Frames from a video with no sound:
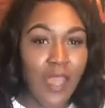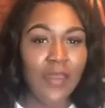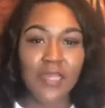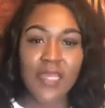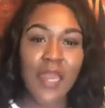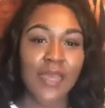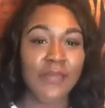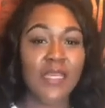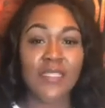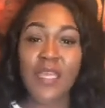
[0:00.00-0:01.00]
That's all I can be
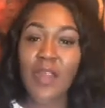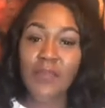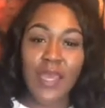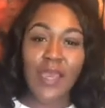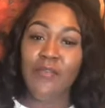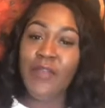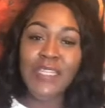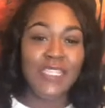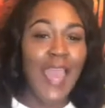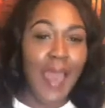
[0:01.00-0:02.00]
concerned with.
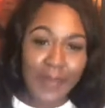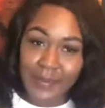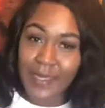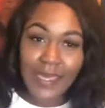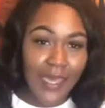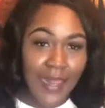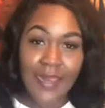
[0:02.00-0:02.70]
Raygiea, baby.